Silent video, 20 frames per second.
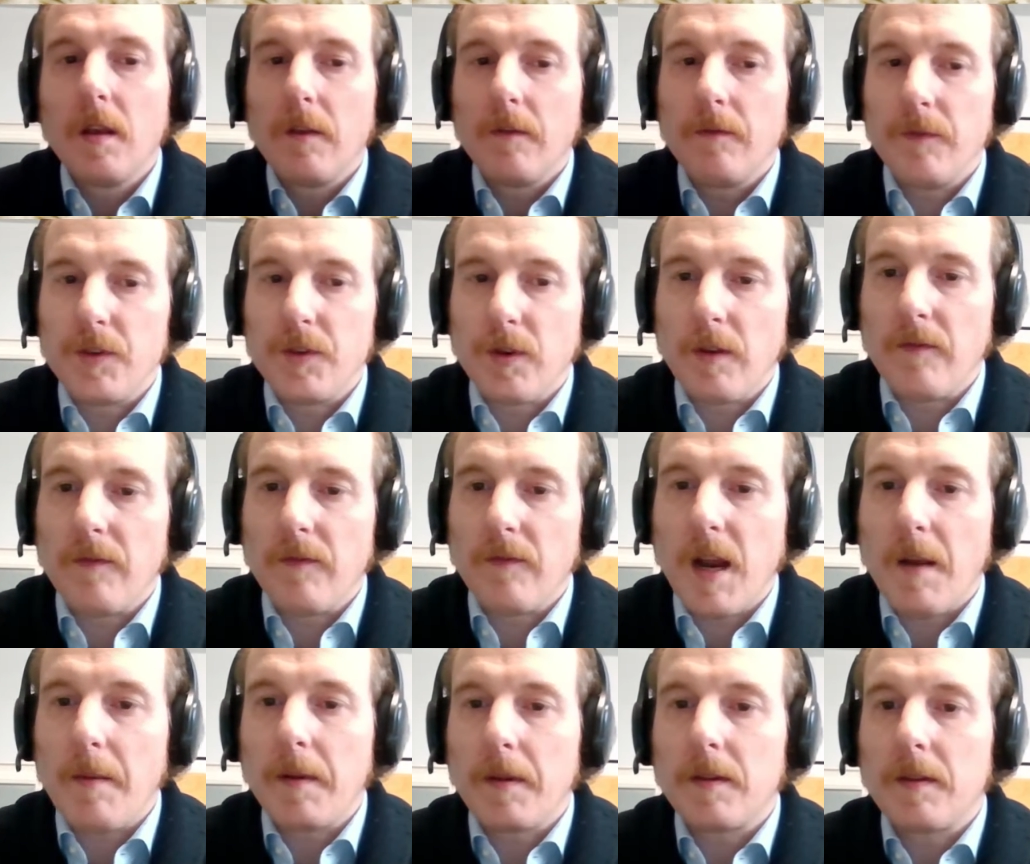Visual
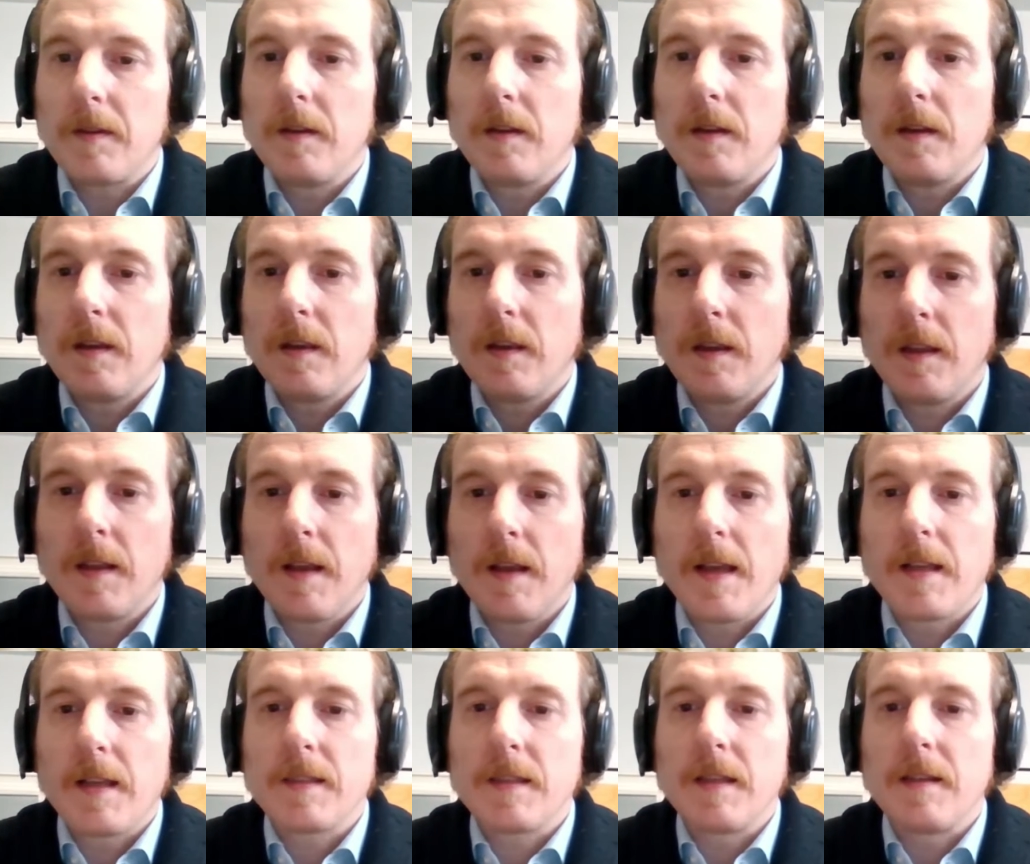environment, it
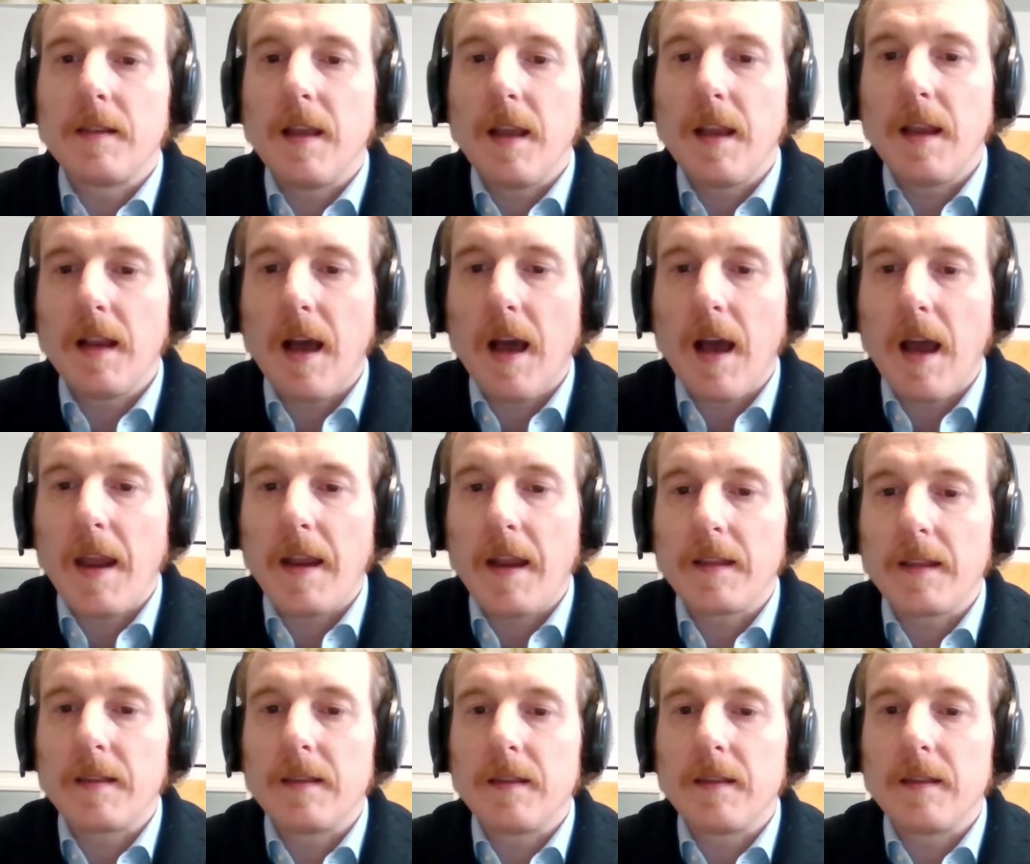has the daylight,